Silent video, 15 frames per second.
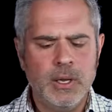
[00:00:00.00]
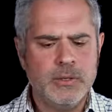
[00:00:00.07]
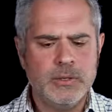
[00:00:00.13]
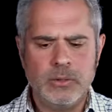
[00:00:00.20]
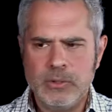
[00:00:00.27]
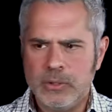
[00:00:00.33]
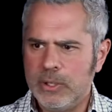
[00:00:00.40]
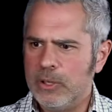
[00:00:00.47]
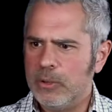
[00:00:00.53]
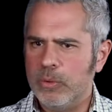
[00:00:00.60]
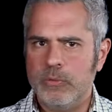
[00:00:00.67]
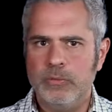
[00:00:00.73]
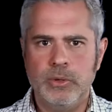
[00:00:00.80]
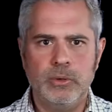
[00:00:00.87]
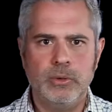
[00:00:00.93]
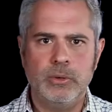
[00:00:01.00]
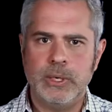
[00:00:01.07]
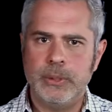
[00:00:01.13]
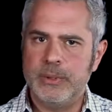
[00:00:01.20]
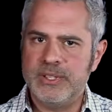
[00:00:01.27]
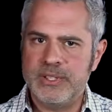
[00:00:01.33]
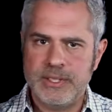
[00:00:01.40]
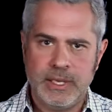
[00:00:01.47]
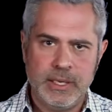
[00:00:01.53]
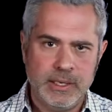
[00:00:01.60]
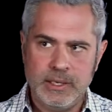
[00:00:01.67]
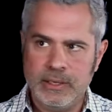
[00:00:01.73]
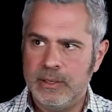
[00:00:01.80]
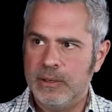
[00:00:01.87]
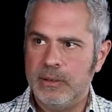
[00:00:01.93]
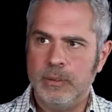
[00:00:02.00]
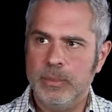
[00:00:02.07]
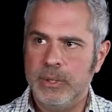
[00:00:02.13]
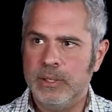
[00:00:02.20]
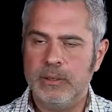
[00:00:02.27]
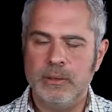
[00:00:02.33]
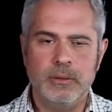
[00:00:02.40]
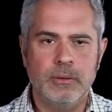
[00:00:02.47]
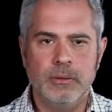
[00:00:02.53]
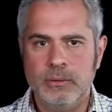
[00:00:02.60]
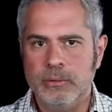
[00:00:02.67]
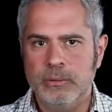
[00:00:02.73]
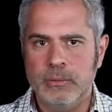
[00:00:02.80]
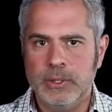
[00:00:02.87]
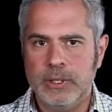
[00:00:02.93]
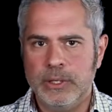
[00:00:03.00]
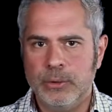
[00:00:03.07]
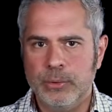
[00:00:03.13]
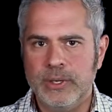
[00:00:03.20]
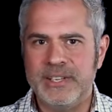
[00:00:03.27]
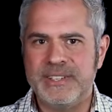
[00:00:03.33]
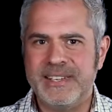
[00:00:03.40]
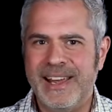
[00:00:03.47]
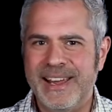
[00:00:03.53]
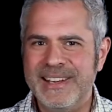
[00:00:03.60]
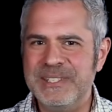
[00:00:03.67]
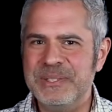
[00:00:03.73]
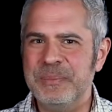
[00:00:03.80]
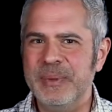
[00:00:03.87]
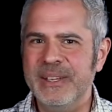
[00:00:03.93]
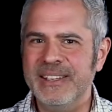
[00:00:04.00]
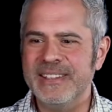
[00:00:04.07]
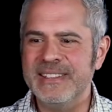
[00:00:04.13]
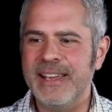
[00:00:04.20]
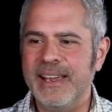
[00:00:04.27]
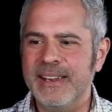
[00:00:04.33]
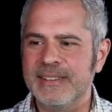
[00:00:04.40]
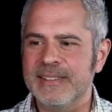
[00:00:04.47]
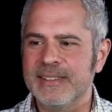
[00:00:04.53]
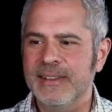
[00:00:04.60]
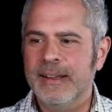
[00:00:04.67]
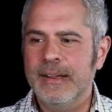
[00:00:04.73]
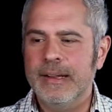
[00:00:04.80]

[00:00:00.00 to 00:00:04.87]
So during the review, I was standing there being really criticized, being attacked,